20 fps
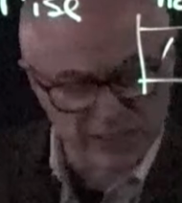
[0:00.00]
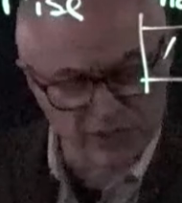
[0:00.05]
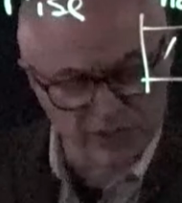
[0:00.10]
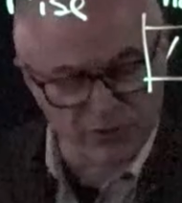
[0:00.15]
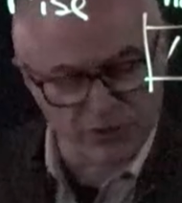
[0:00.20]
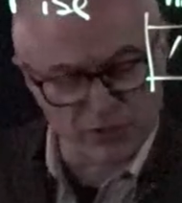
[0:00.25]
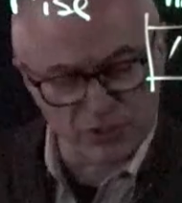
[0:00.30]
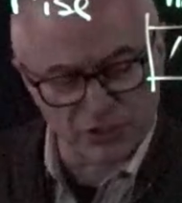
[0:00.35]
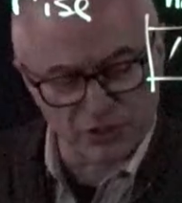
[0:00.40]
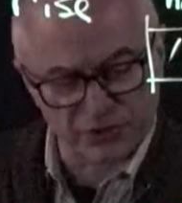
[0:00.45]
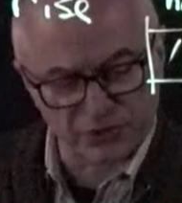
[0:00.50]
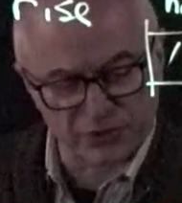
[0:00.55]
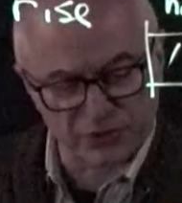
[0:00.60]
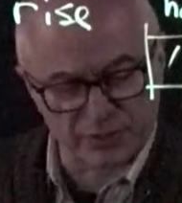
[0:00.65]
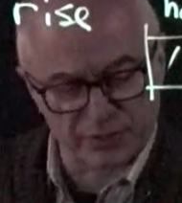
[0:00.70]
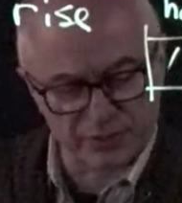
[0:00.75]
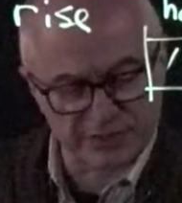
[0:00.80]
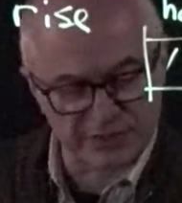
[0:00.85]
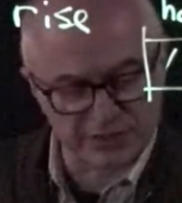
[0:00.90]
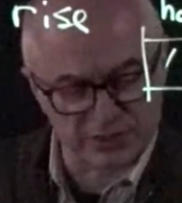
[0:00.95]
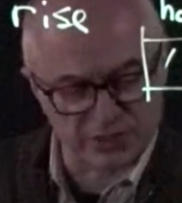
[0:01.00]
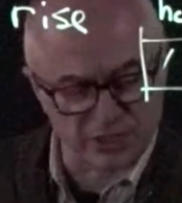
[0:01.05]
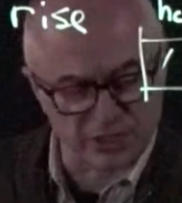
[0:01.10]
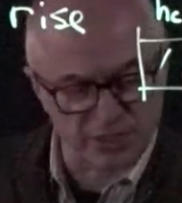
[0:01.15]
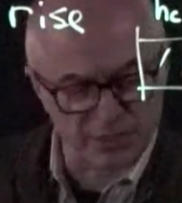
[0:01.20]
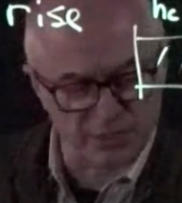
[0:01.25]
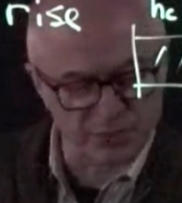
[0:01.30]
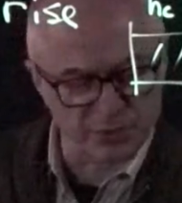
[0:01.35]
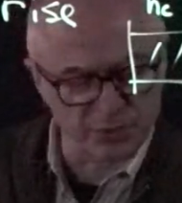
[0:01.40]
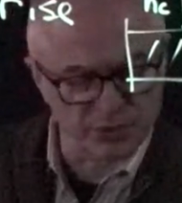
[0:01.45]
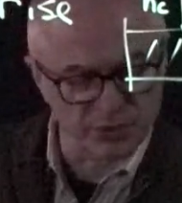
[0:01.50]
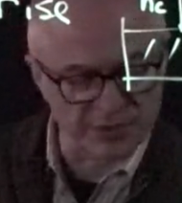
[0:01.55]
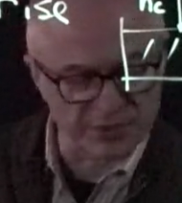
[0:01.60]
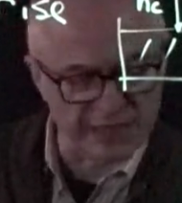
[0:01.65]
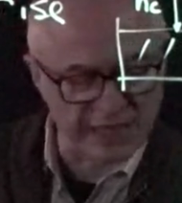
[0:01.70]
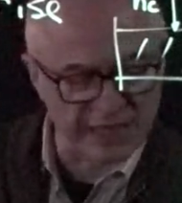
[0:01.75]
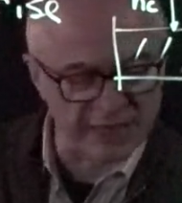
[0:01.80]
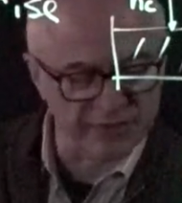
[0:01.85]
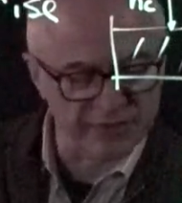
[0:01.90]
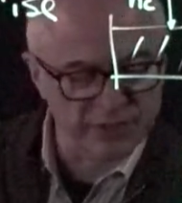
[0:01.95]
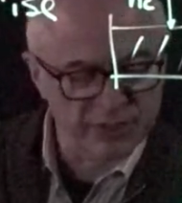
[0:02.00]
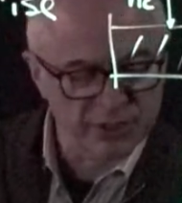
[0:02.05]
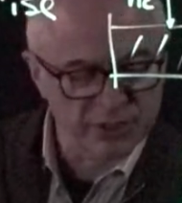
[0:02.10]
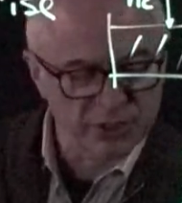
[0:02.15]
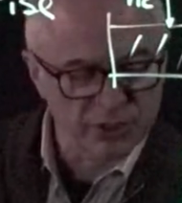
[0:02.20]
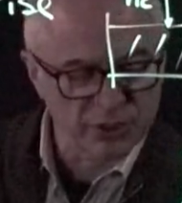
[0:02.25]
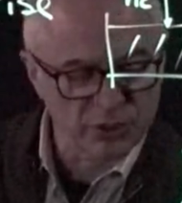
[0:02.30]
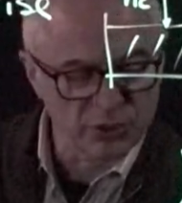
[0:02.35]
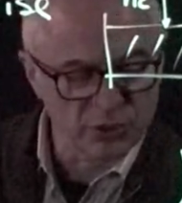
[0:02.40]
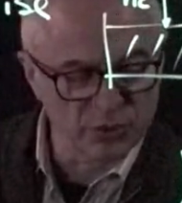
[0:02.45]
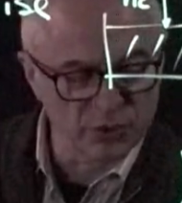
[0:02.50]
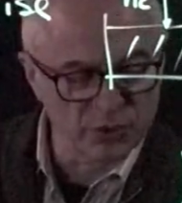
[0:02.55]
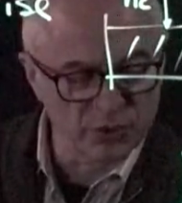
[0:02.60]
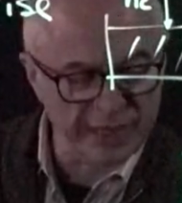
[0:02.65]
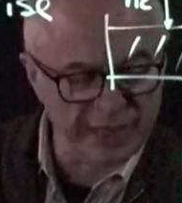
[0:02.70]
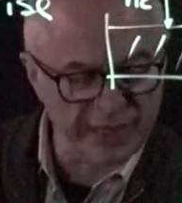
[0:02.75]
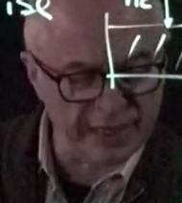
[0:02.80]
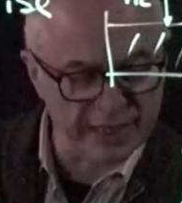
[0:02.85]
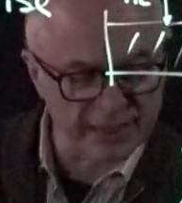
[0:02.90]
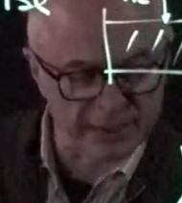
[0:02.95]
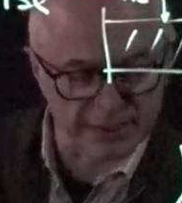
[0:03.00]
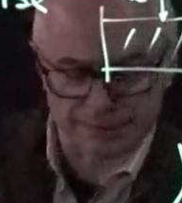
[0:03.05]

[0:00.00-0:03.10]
course, from the top, you would have U air.